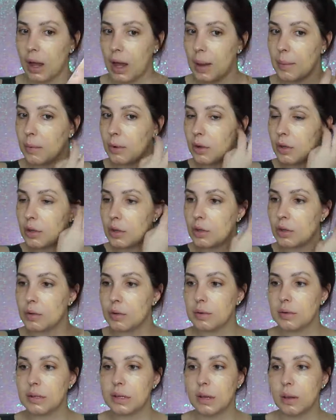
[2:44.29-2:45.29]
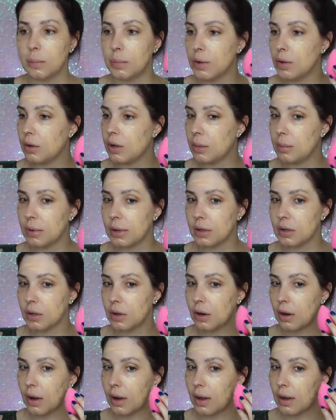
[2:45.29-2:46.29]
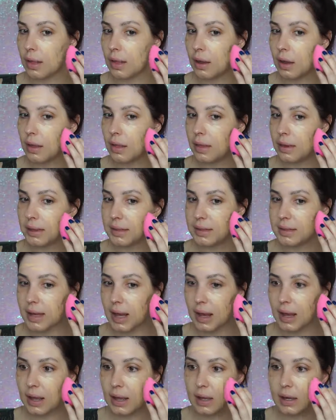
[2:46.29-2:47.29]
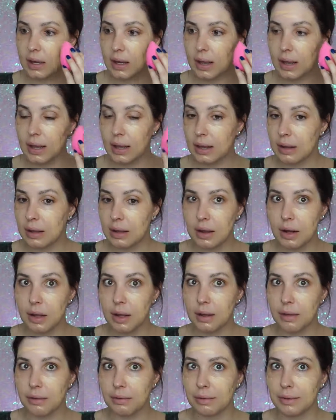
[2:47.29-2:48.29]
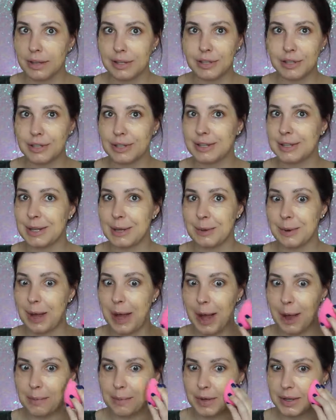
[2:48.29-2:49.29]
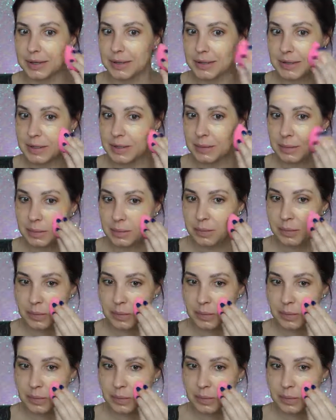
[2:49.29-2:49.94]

I'm going to use the Beauty Blender on this side, and let's just see what happens.